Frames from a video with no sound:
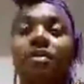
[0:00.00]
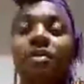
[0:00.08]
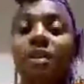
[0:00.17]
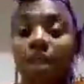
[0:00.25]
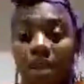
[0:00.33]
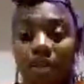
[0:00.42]

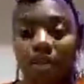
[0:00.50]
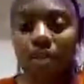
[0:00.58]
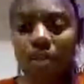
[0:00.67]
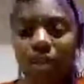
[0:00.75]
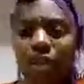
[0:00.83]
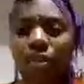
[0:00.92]

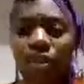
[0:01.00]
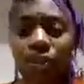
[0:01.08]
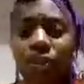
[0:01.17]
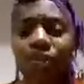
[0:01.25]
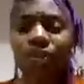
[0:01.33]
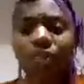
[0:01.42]

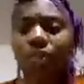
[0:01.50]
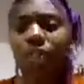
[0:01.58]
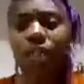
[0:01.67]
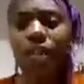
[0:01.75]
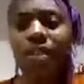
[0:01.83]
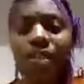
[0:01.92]

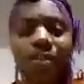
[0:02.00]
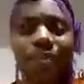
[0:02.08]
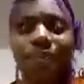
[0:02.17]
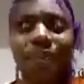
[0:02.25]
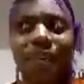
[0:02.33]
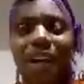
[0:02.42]
does.
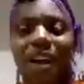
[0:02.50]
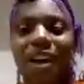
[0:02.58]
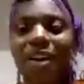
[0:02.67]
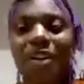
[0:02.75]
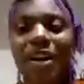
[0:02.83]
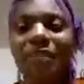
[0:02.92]

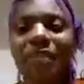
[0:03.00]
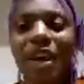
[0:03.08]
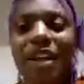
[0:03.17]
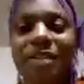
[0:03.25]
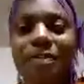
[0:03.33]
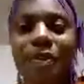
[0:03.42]
However
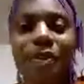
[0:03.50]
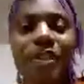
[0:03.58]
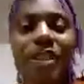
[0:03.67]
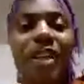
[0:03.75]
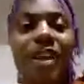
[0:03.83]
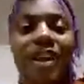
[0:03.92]
I supposed to
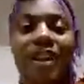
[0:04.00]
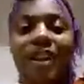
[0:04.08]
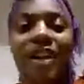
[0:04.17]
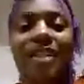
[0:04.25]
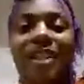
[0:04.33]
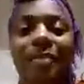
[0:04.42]
say that, I think
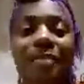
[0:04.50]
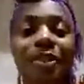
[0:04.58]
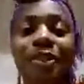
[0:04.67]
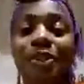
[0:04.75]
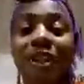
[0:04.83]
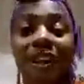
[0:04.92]
I
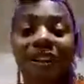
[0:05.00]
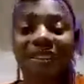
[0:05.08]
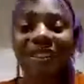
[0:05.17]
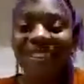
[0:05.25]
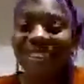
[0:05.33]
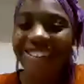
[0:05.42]
butchered that.
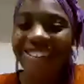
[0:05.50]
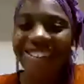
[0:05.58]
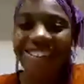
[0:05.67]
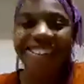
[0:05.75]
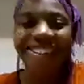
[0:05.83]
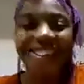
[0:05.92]

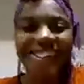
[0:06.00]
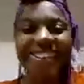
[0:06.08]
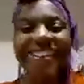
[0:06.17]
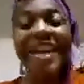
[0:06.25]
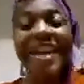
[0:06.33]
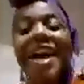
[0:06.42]

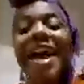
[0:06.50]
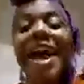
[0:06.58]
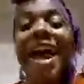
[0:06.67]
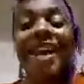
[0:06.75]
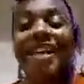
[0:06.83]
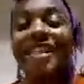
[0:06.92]

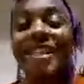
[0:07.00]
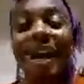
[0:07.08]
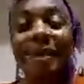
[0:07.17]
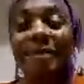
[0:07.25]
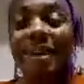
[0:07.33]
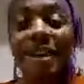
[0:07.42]
And it's
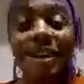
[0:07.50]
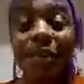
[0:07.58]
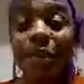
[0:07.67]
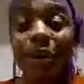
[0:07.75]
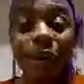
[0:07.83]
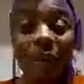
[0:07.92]
not because
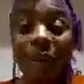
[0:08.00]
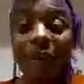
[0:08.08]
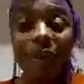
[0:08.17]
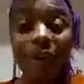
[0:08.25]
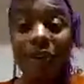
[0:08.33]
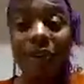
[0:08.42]
of what we
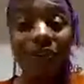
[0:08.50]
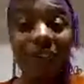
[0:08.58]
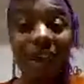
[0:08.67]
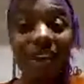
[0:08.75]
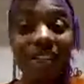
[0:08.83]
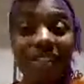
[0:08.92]
put on our
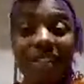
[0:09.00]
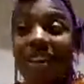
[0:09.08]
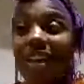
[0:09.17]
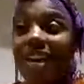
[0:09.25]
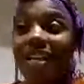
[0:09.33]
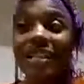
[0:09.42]
face,
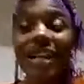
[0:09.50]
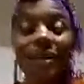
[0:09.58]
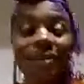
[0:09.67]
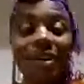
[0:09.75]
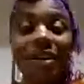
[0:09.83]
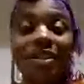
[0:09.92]
it's
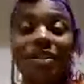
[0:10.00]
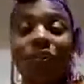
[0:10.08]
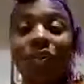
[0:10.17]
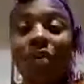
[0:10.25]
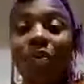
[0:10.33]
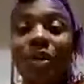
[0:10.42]
not because
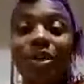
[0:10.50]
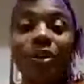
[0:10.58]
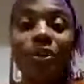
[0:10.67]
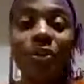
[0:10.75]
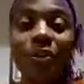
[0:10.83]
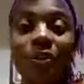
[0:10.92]
of what we
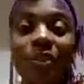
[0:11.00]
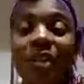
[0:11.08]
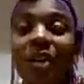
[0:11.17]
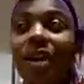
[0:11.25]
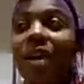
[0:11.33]
use,